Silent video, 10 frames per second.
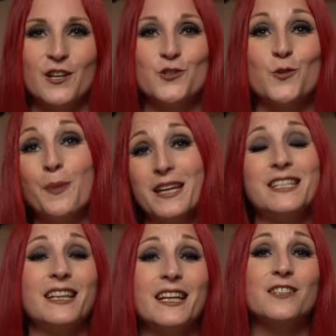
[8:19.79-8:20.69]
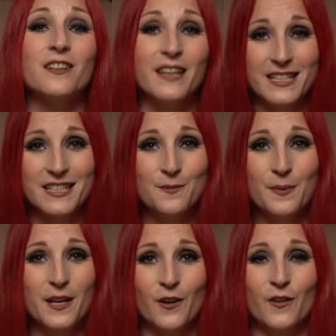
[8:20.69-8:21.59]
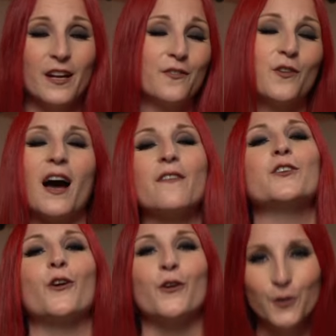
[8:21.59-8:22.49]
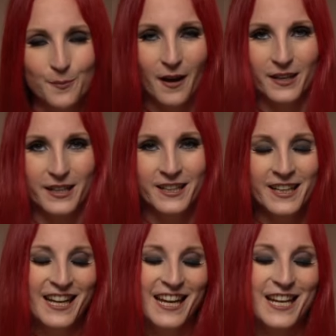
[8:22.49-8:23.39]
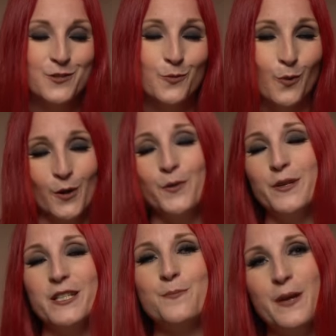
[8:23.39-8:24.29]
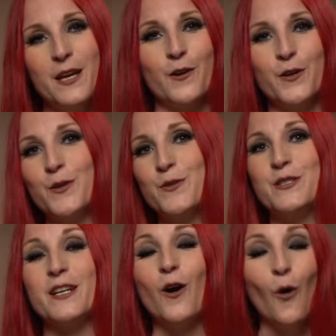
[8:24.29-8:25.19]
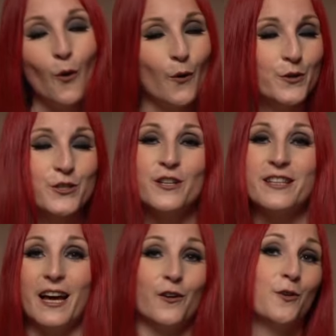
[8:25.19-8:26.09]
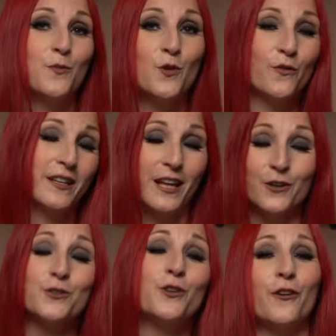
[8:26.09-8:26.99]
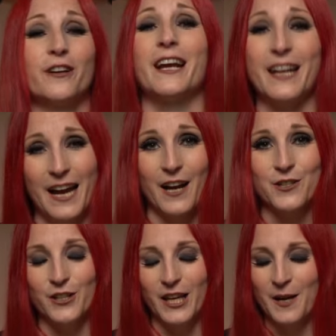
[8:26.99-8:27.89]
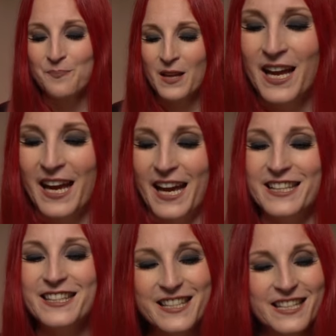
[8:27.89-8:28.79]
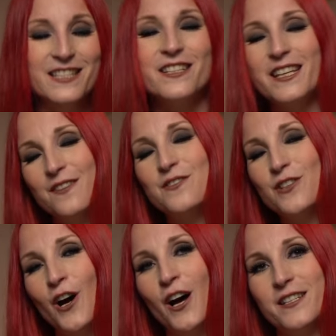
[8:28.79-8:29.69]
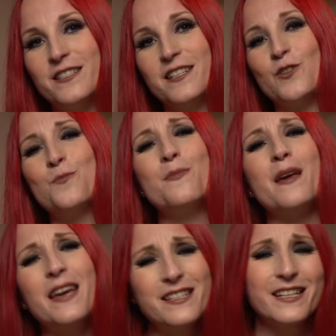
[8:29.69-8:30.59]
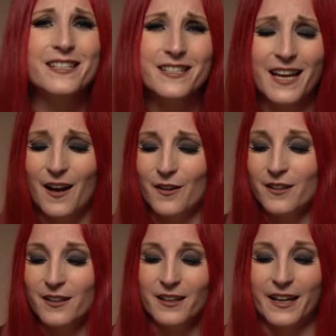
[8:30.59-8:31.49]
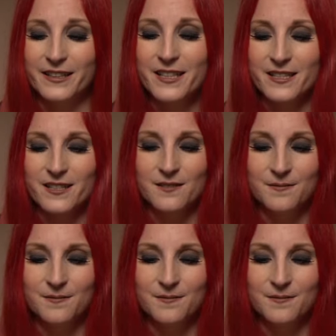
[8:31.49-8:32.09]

So basically the Leslie speaker, if you haven't heard about it, is a rotary speaker using horns that are moving, that are turning actually. And this gives us this amazing sound like this.